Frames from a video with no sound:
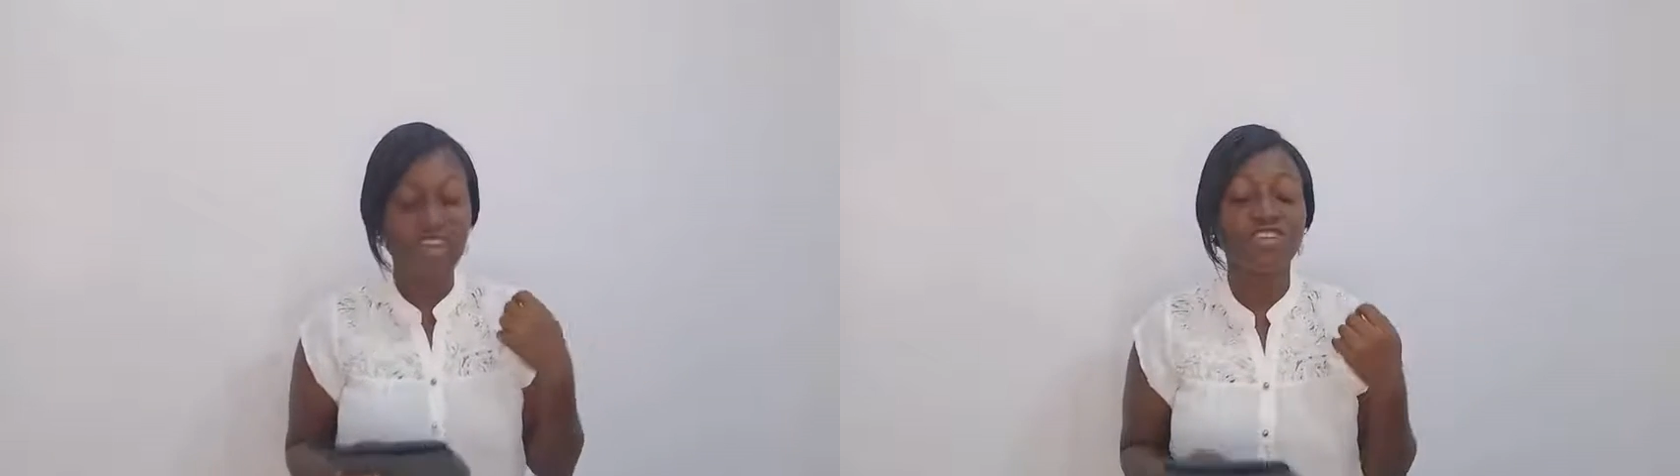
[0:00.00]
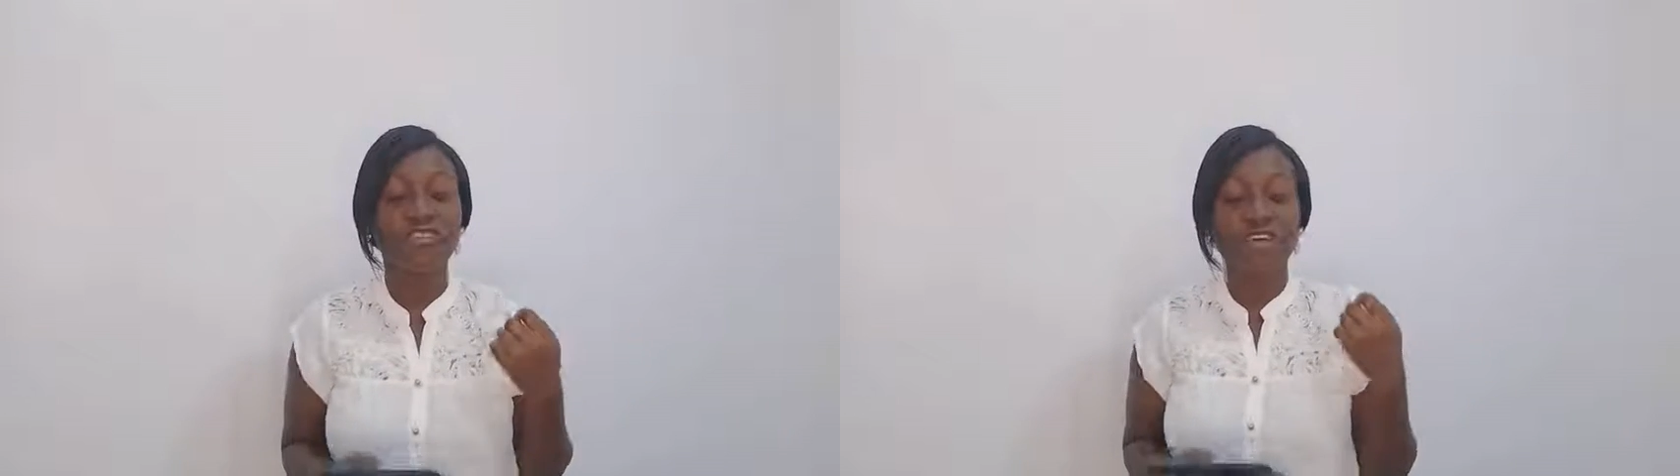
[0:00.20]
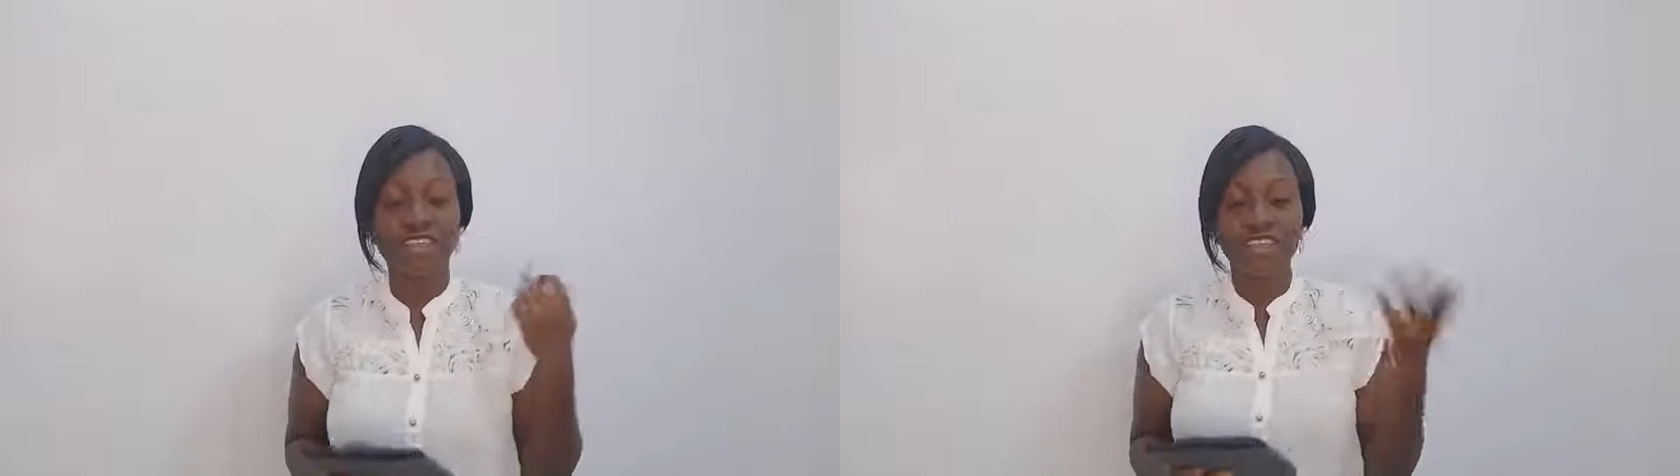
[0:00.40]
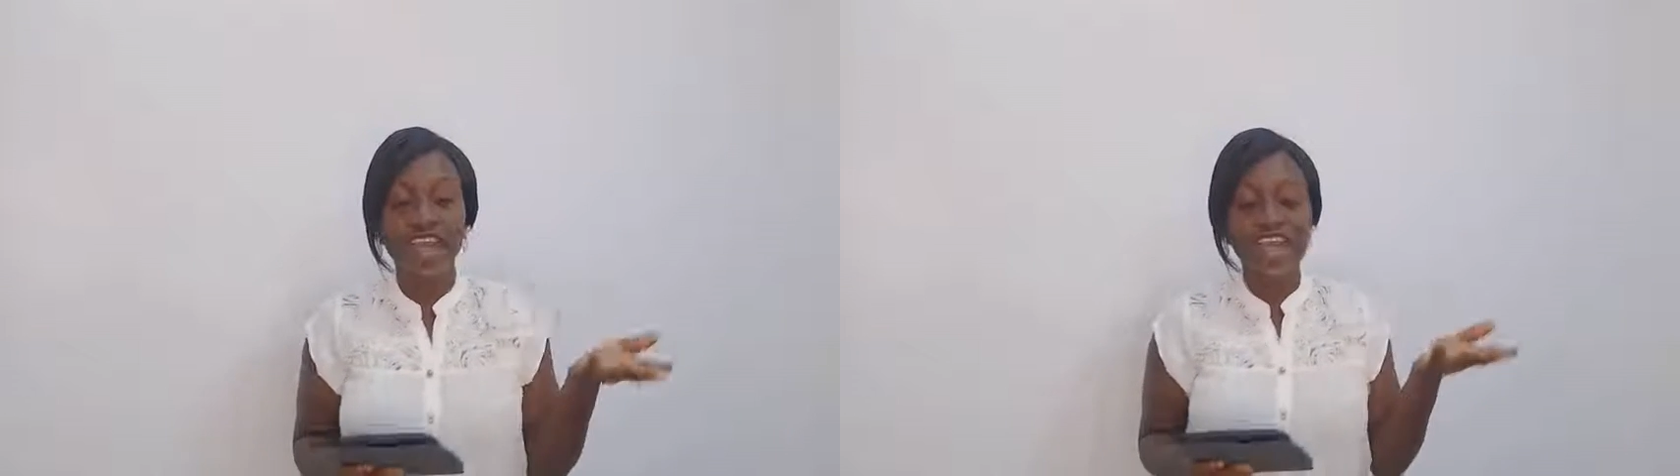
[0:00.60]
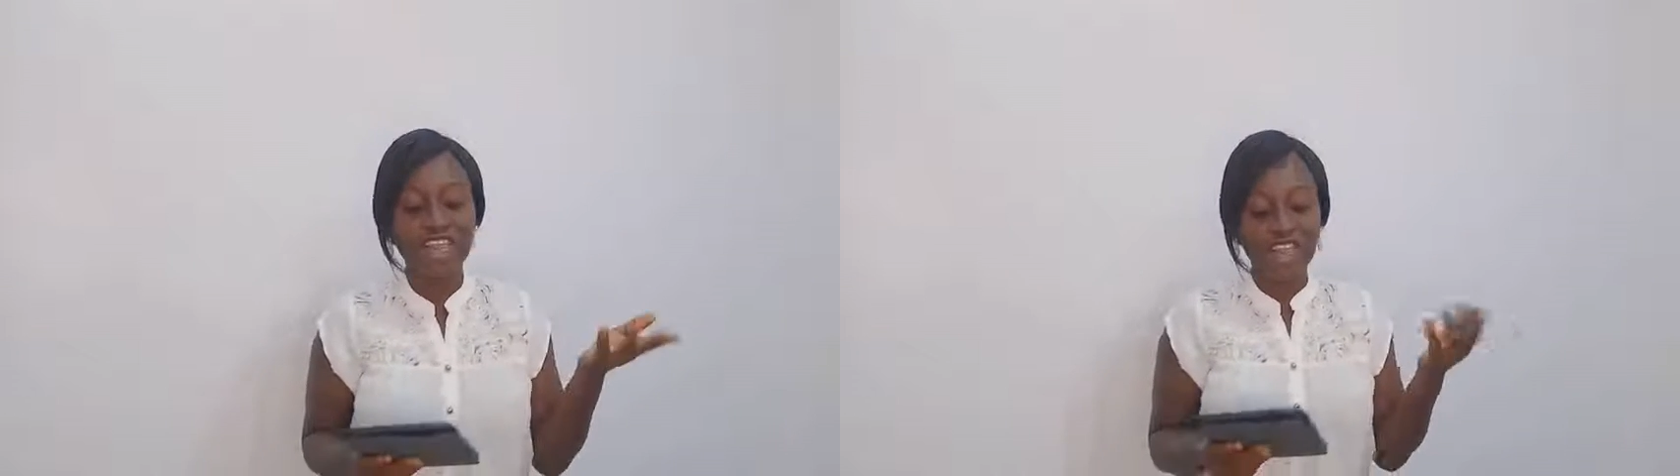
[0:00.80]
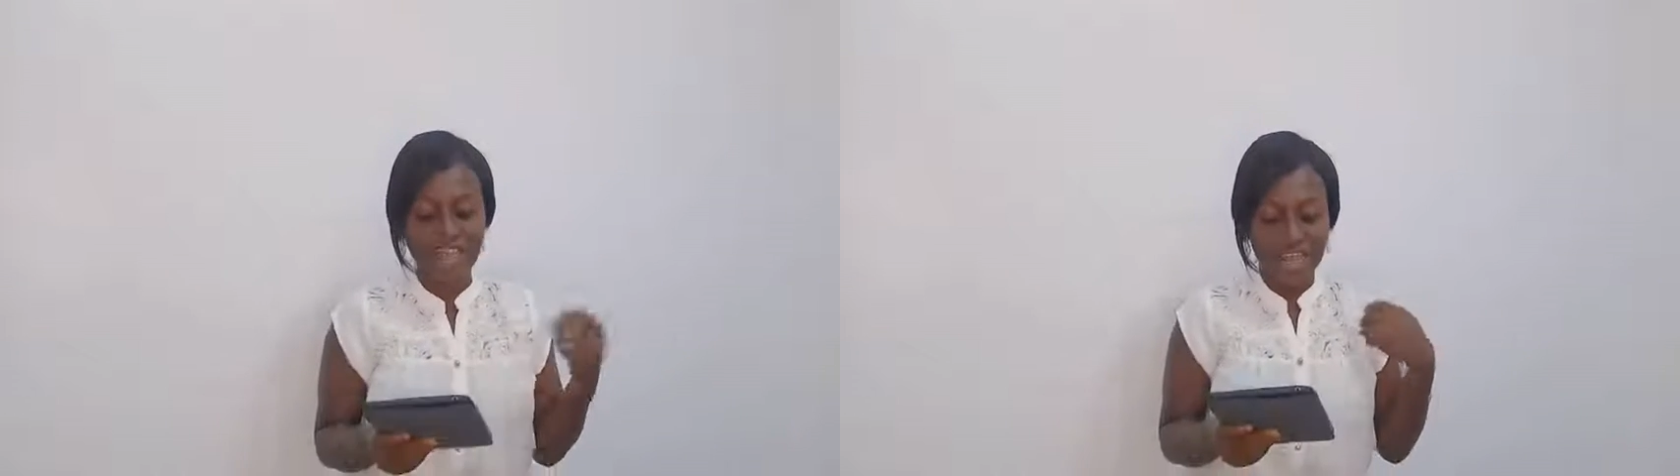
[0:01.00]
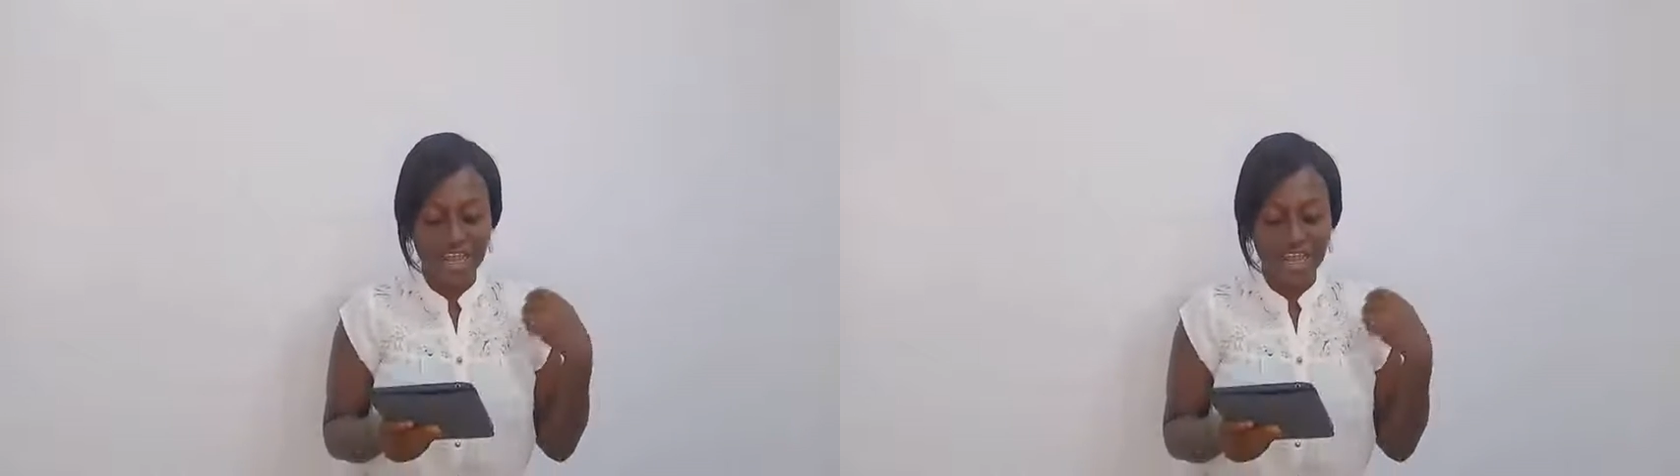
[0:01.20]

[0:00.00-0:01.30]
natural sciences,